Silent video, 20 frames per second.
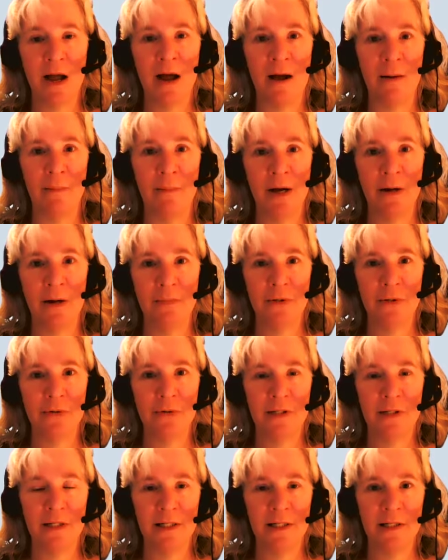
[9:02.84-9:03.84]
helps with
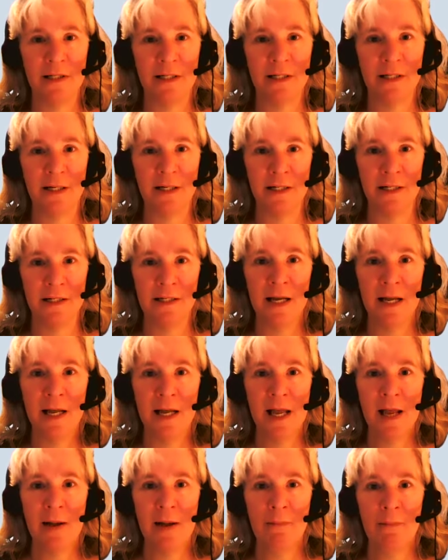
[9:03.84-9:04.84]
seasickness,
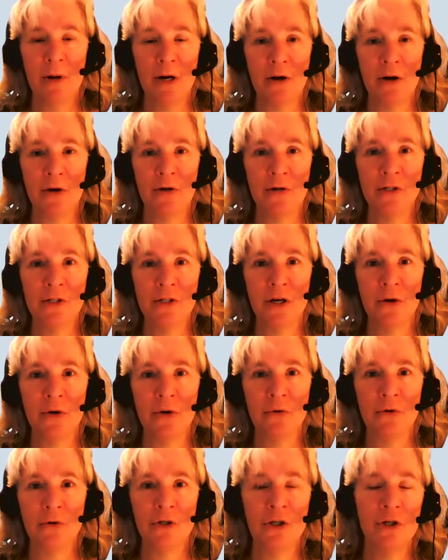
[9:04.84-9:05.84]
but
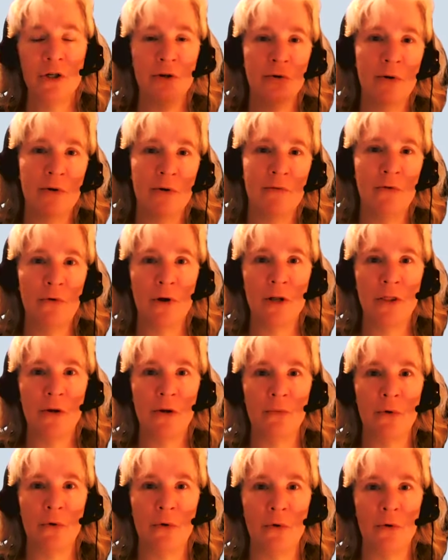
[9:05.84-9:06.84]
also to avoid the
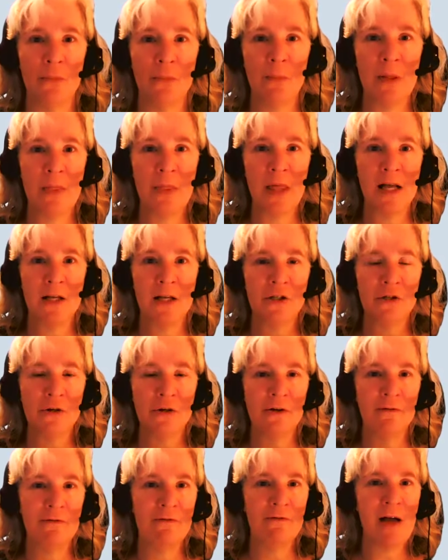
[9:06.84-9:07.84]
roll. But that sort
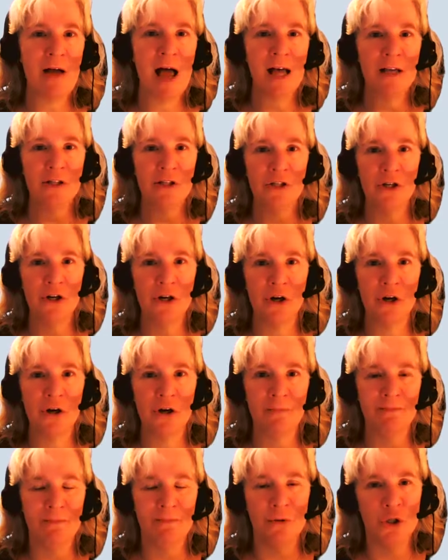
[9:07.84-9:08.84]
of
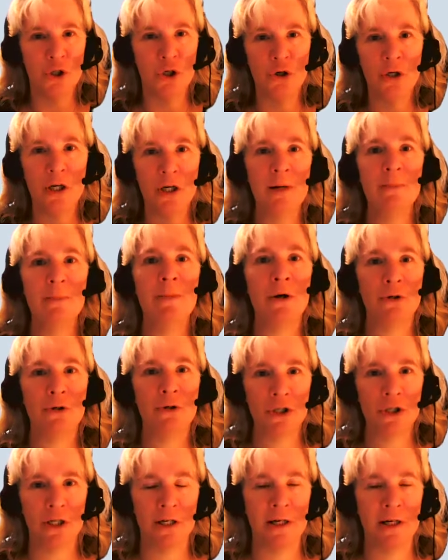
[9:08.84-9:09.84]
faster, jerky
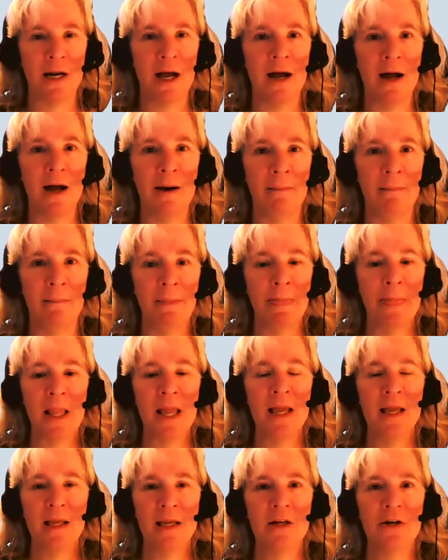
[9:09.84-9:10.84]
motion
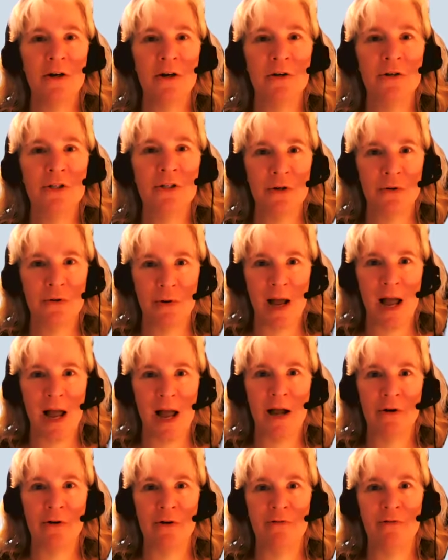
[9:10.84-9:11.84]
can also
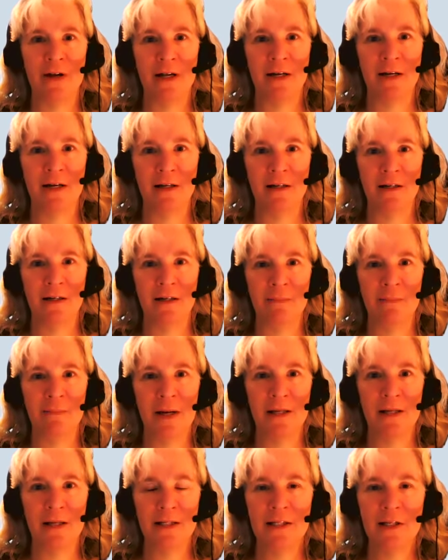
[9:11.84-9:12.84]
aggravate it a little
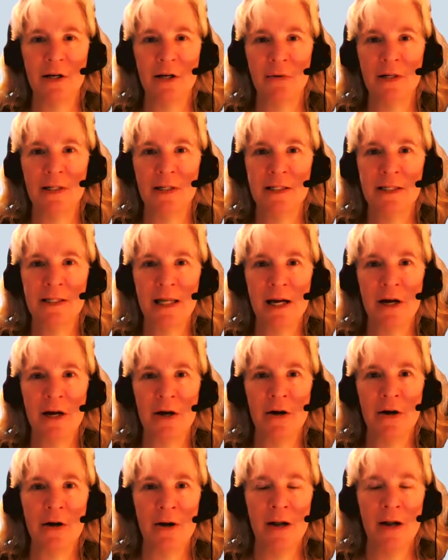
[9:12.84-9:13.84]
bit. So is
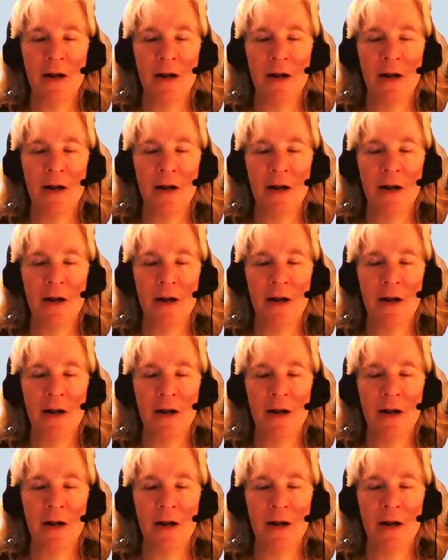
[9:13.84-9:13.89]
that